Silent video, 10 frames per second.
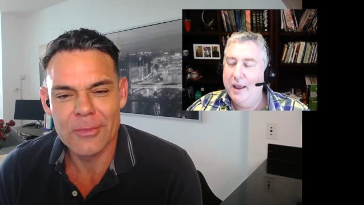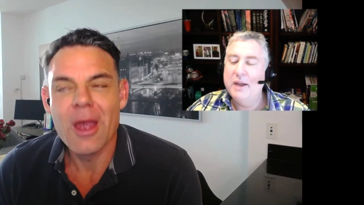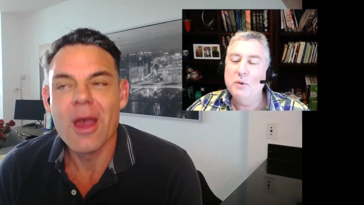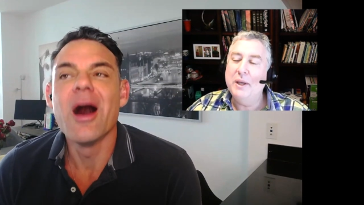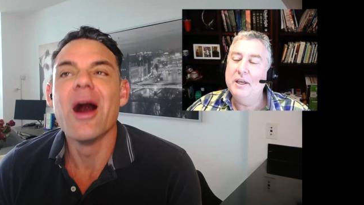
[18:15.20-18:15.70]

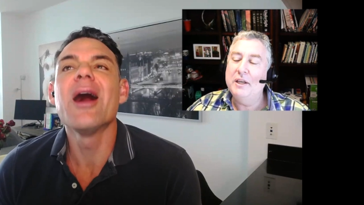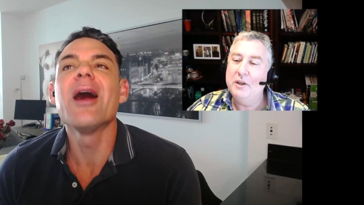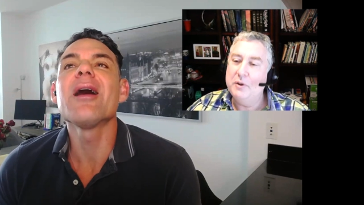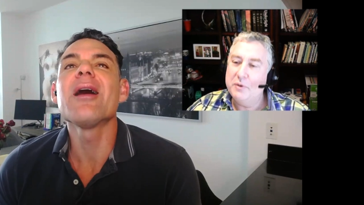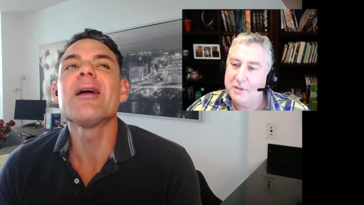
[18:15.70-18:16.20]
Speaker 1: And we can uh,
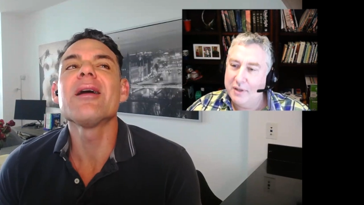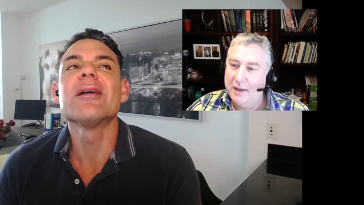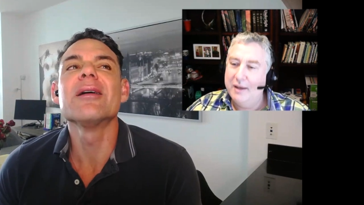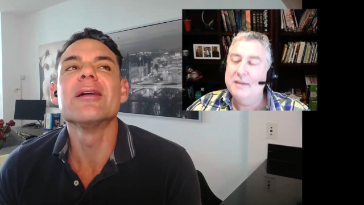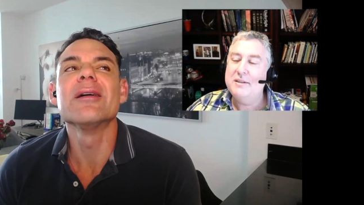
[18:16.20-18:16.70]
use
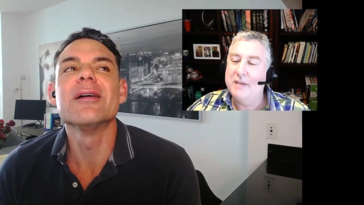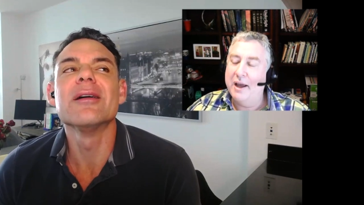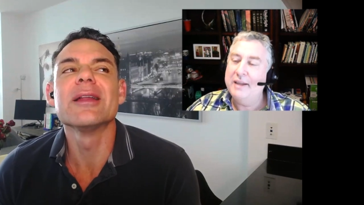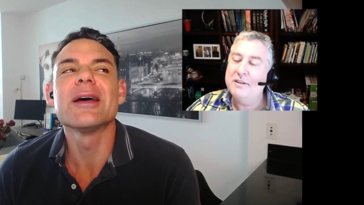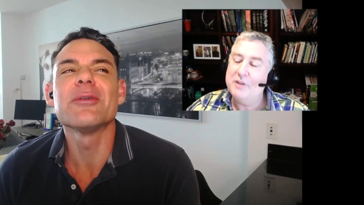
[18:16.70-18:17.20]

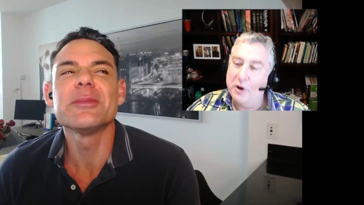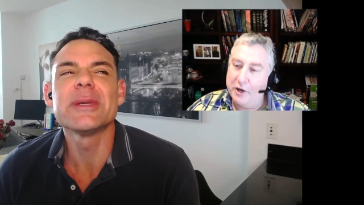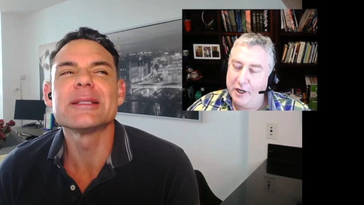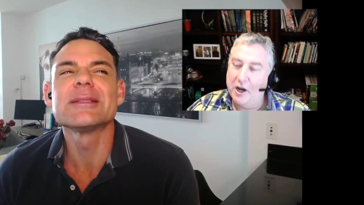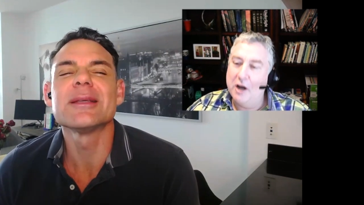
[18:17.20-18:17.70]
science,
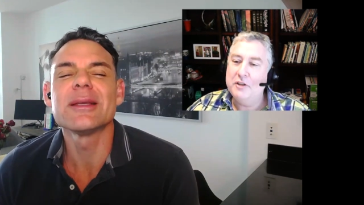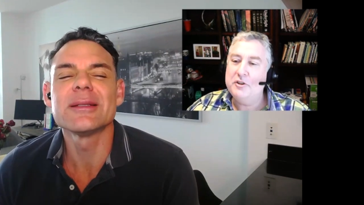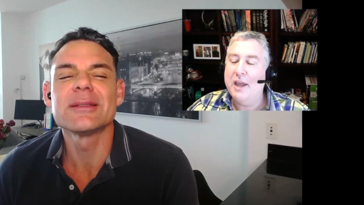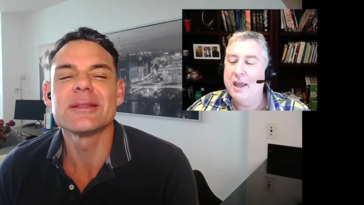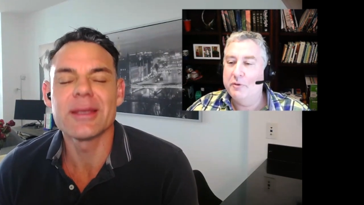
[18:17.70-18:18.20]

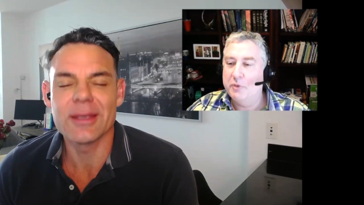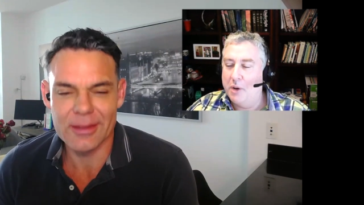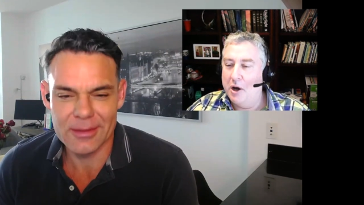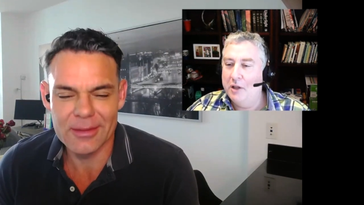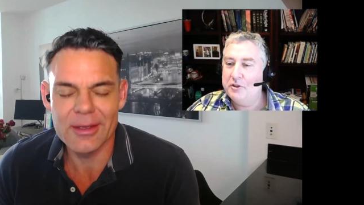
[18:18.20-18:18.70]
archaeology,
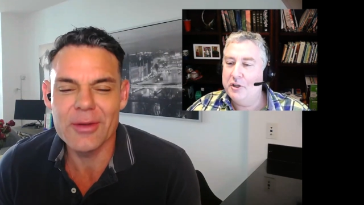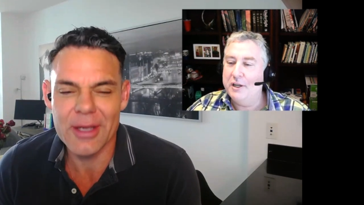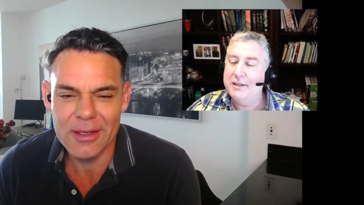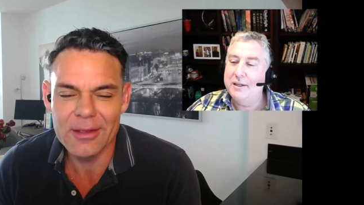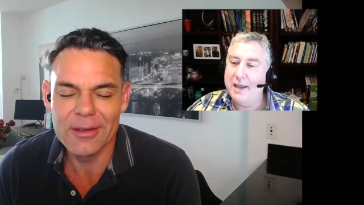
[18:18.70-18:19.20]
anthropology
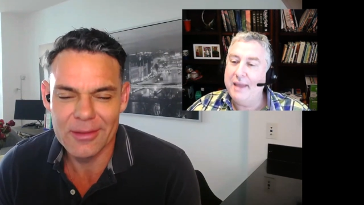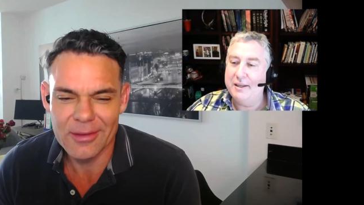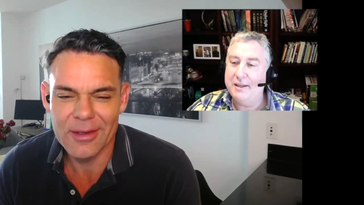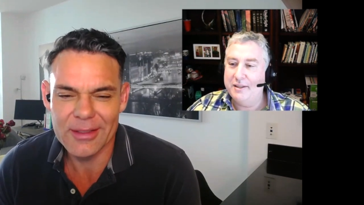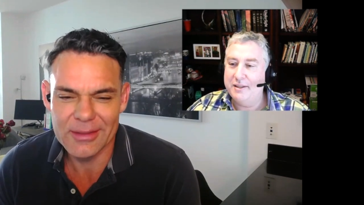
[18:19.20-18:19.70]
yeah. okay. to date
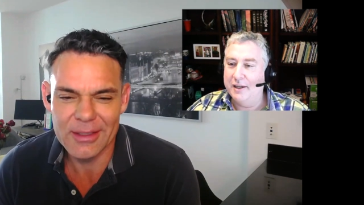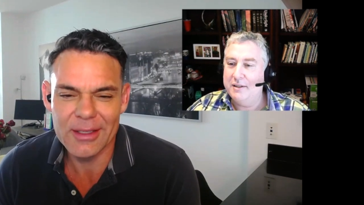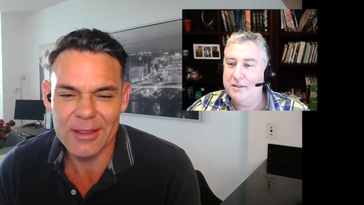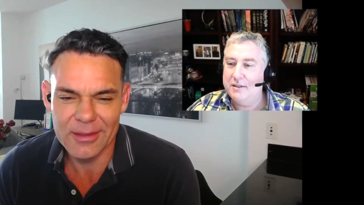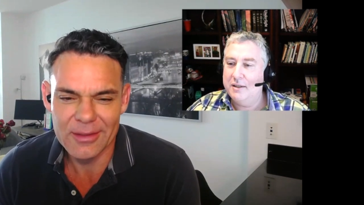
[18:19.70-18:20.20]
these
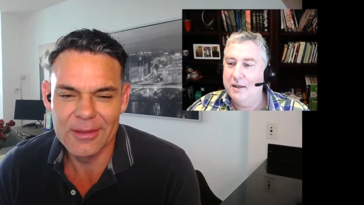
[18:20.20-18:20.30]
things.